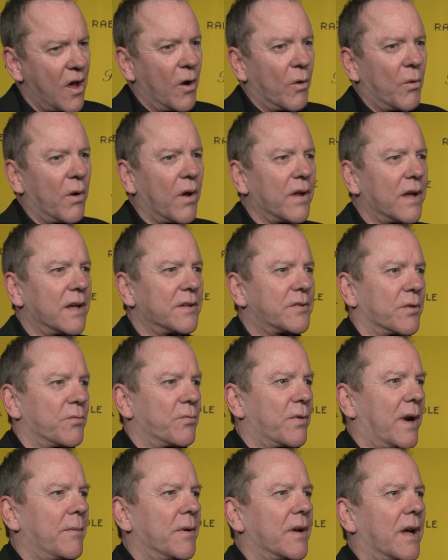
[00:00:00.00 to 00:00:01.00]
Well, as
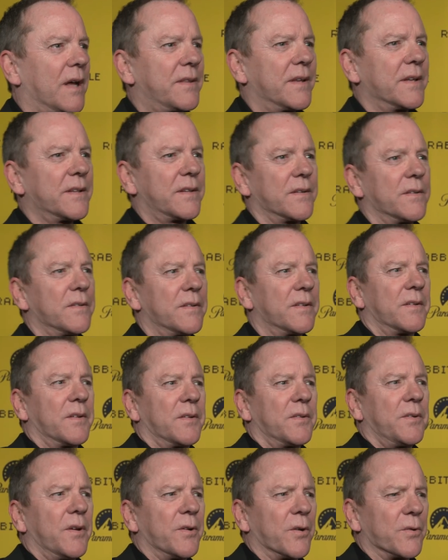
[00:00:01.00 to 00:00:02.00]
Rabbit, I think
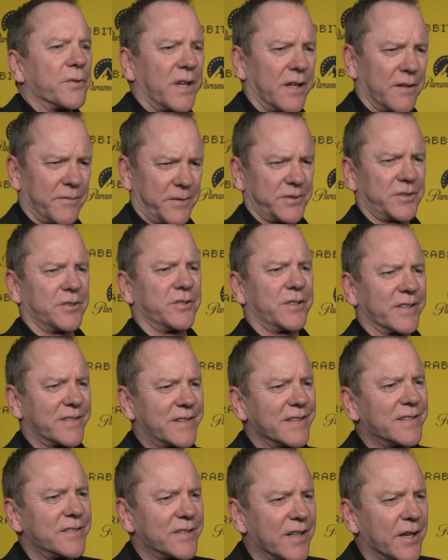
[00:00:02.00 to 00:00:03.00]
you know television just
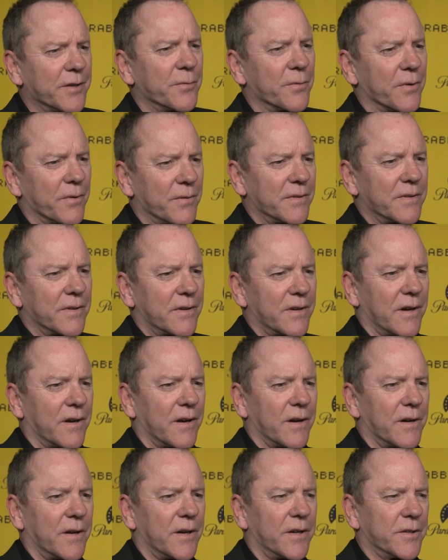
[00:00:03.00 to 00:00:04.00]
in general
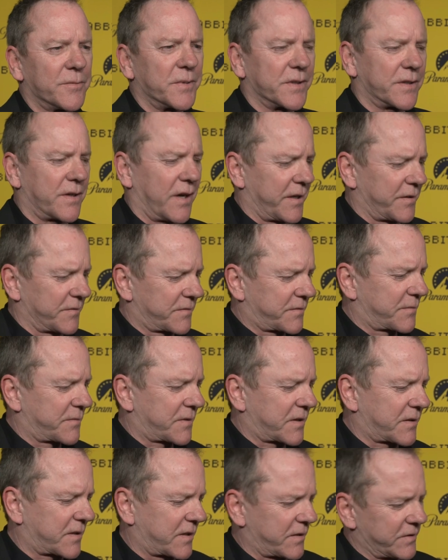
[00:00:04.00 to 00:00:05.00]
uh, has been kind of
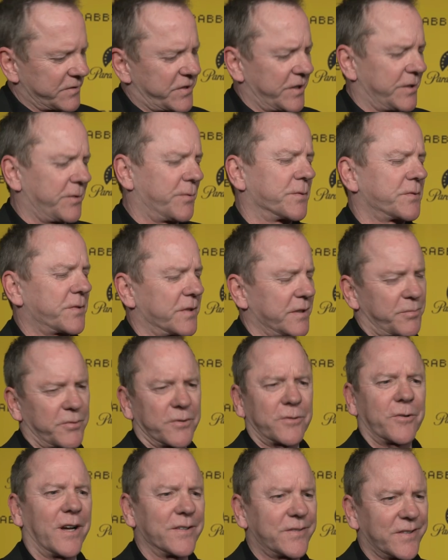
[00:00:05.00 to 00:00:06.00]
continuously
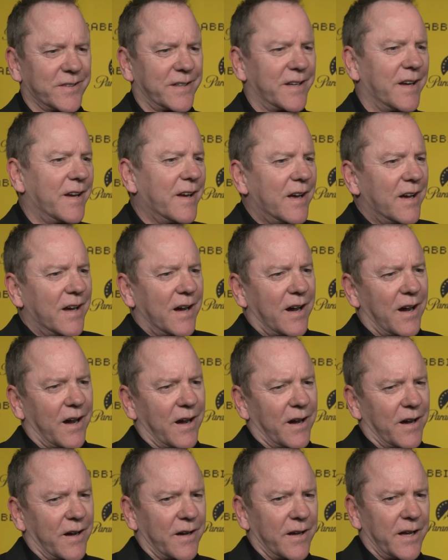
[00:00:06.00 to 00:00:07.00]
progressing
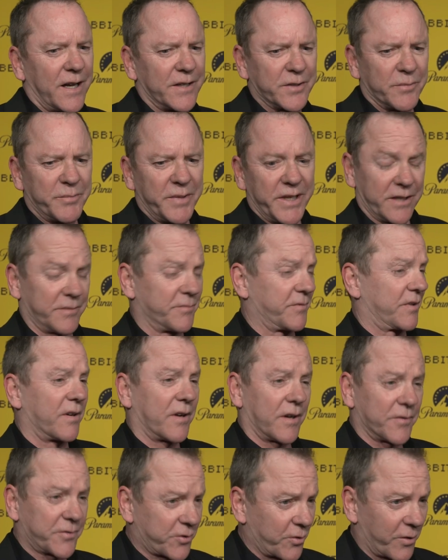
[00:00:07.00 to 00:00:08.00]
uh, as a medium
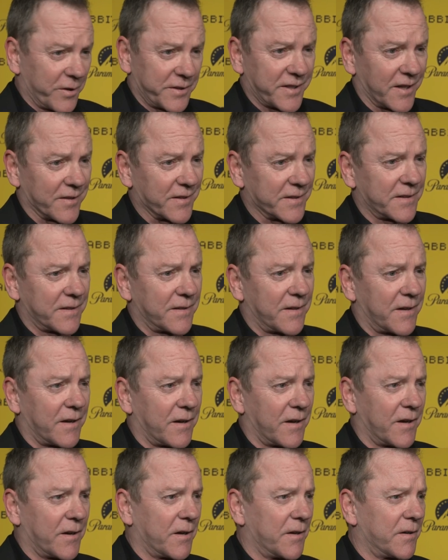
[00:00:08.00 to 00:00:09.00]
of storytelling.
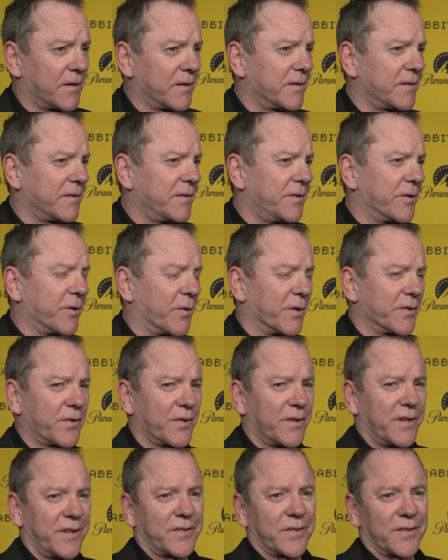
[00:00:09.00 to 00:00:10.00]
Uh, you know, it's,
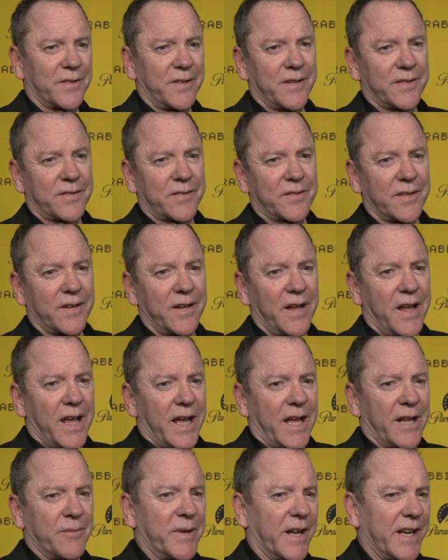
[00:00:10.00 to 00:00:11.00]
it's, it's,
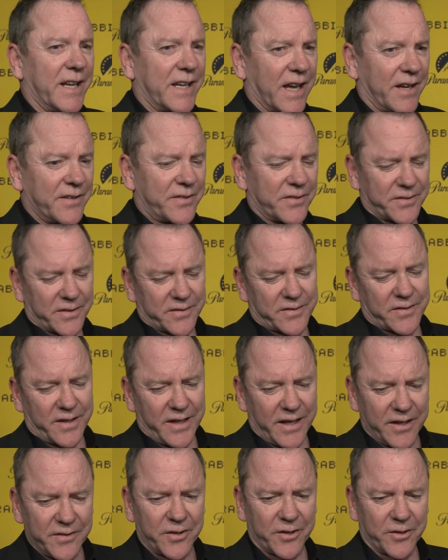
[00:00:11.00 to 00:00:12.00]
in many cases, it's
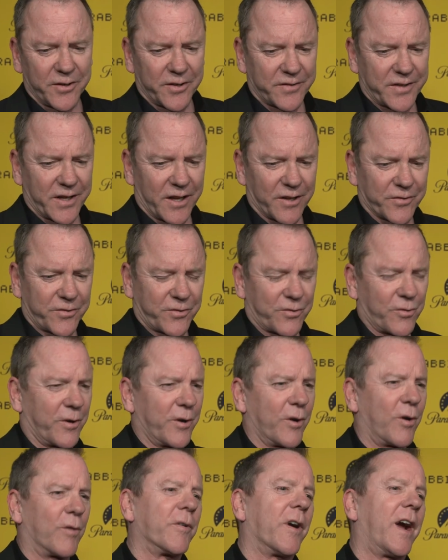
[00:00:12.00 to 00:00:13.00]
easier to tell a
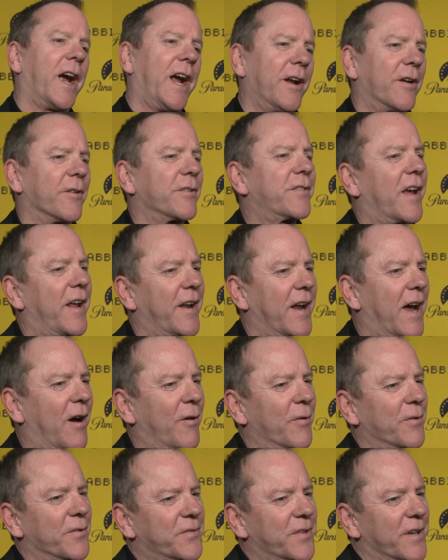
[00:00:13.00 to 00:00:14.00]
story over eight or 10
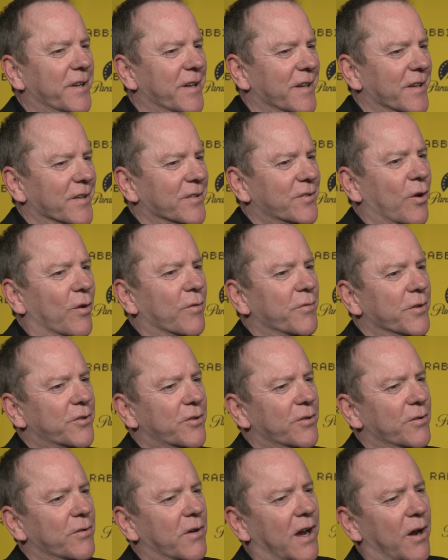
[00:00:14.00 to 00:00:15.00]
hours than it is over
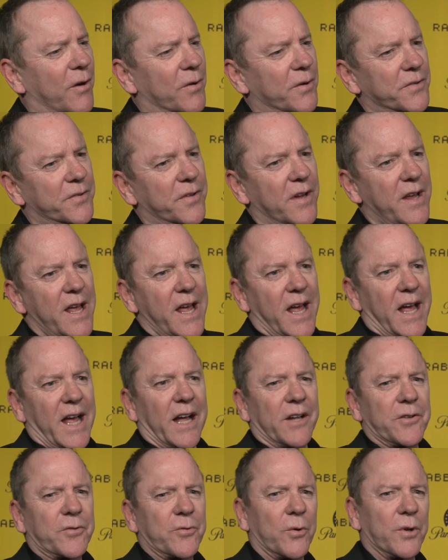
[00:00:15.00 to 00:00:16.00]
two hours.
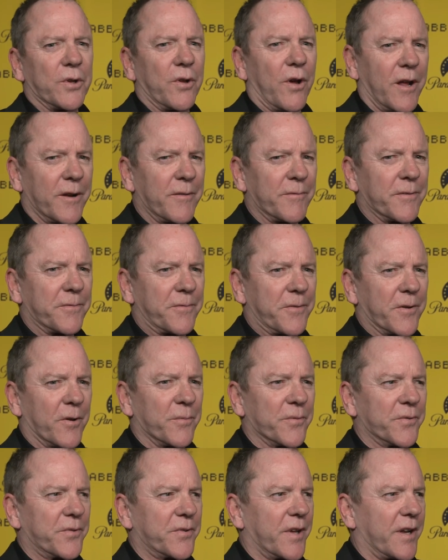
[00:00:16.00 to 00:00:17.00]
And so a lot of the
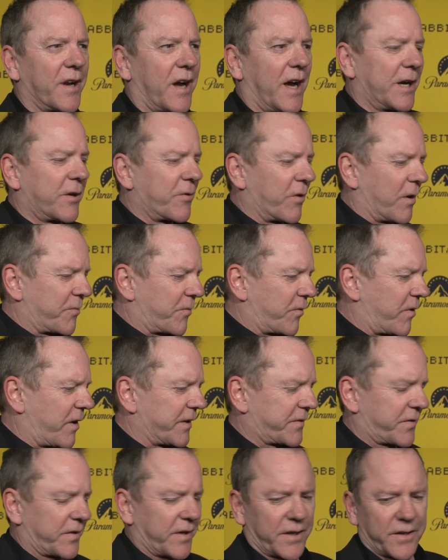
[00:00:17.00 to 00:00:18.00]
films that I grew up
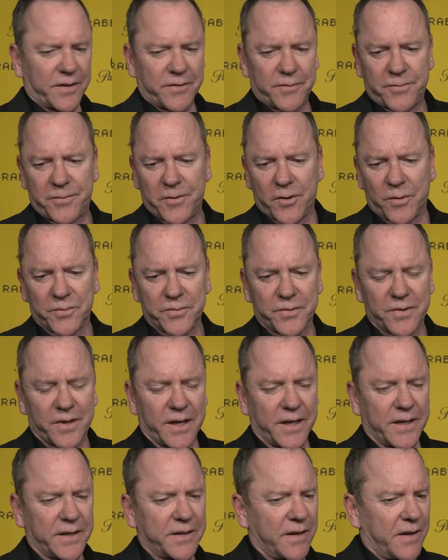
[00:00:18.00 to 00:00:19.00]
watching, films
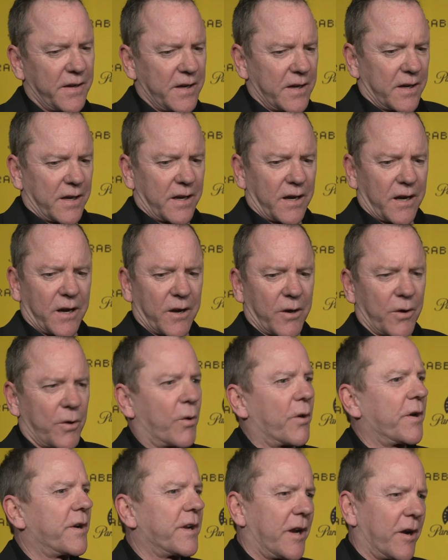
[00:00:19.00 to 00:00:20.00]
like uh,
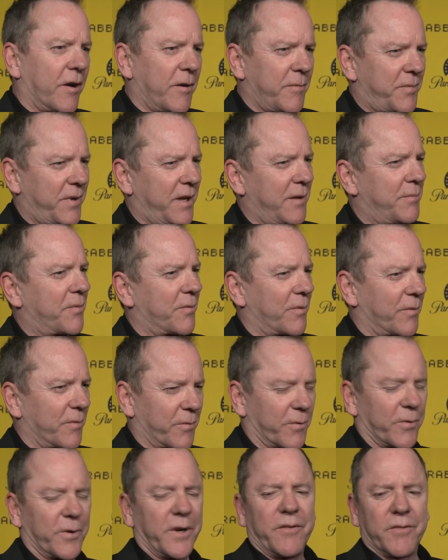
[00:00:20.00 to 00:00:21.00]
Ordinary People,
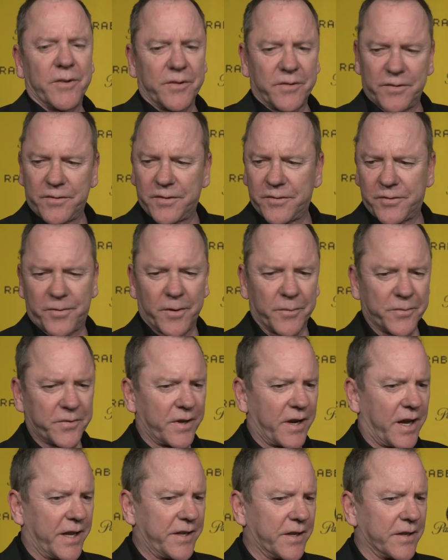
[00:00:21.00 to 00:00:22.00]
or even films
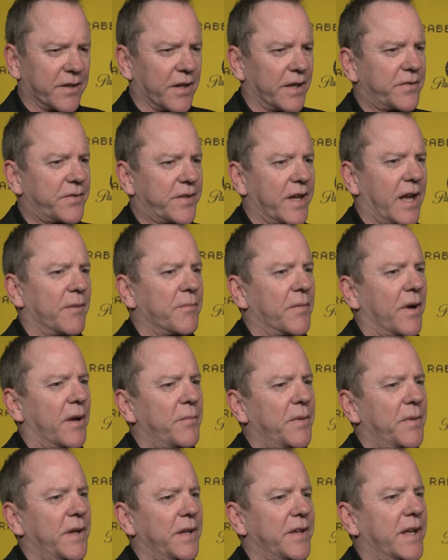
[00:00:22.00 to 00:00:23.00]
that I did like Stand By
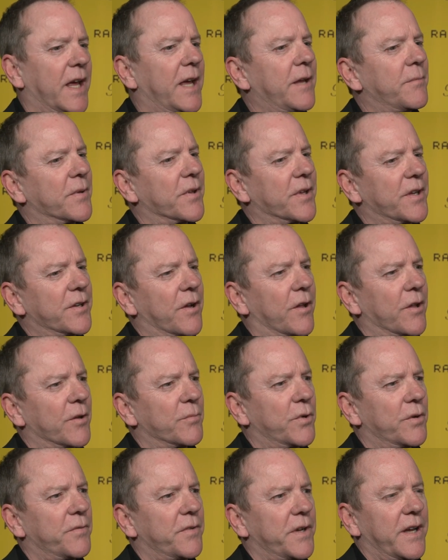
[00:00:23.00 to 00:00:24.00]
Me, the $8 million
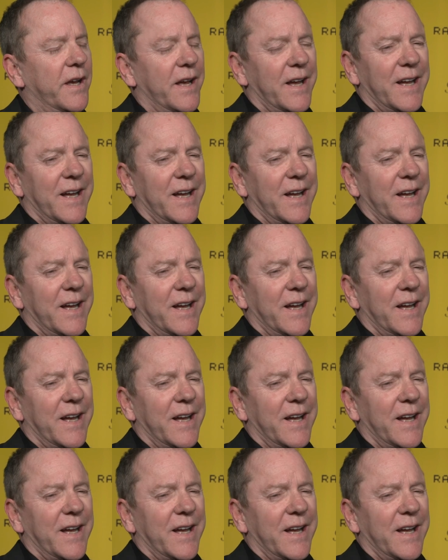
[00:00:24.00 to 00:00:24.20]
movie,